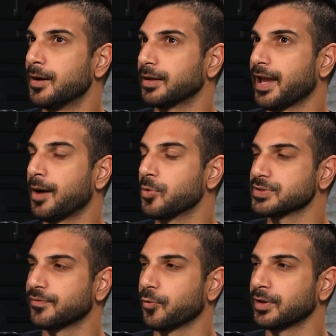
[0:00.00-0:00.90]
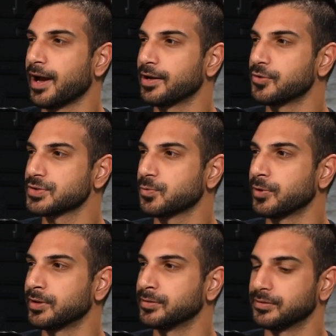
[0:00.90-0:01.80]
Cowboys and 49ers
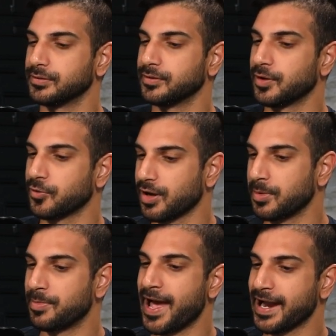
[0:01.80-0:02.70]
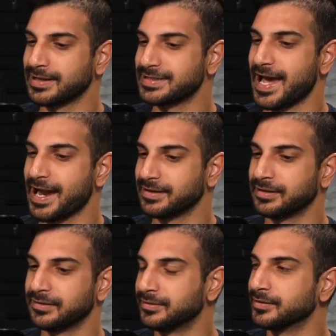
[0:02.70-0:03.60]
when they were coming back and Dak
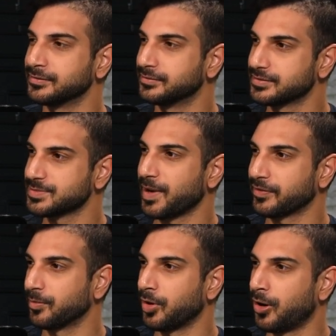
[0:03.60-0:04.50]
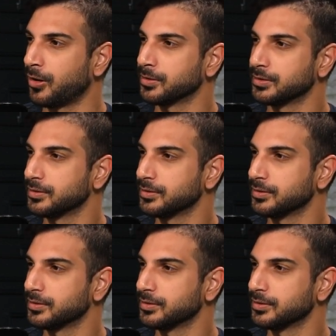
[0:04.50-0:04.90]
needed to spike the ball.